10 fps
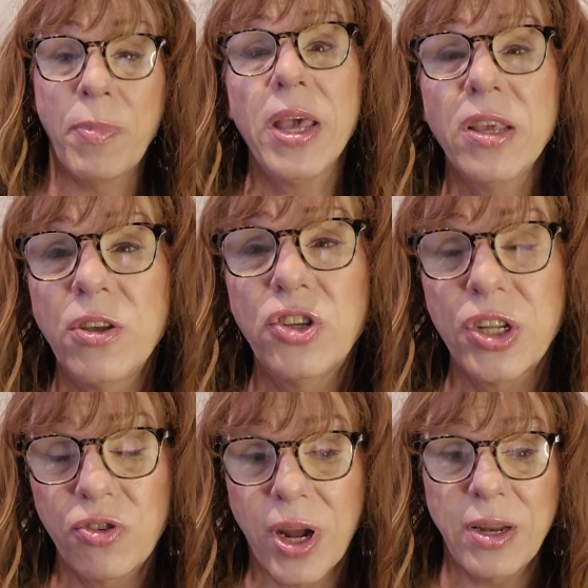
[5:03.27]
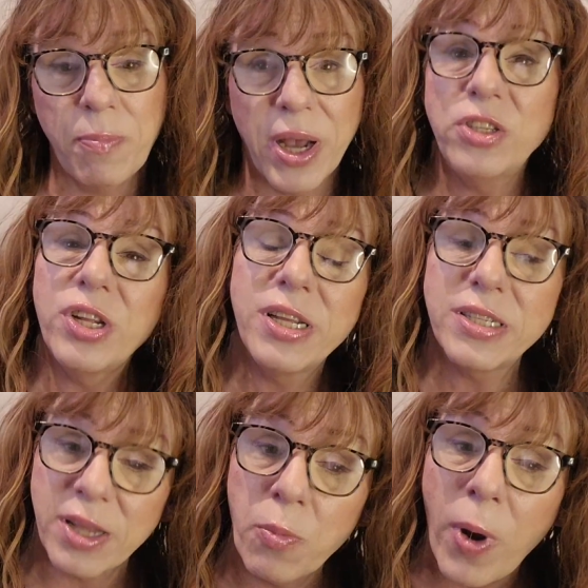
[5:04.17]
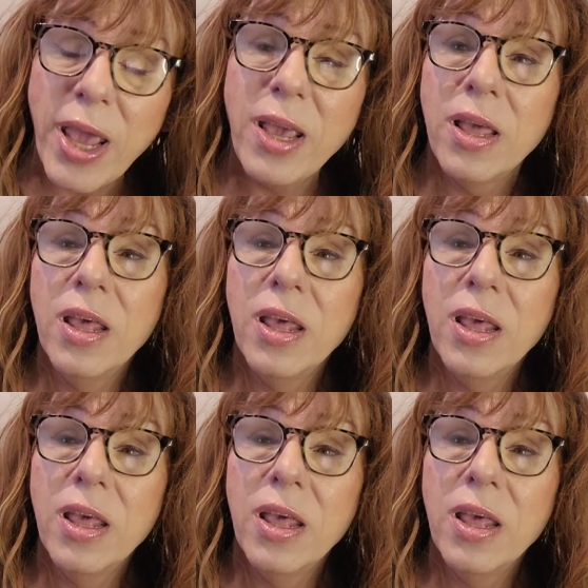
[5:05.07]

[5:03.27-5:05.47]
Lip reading: but you should try to budget it some way.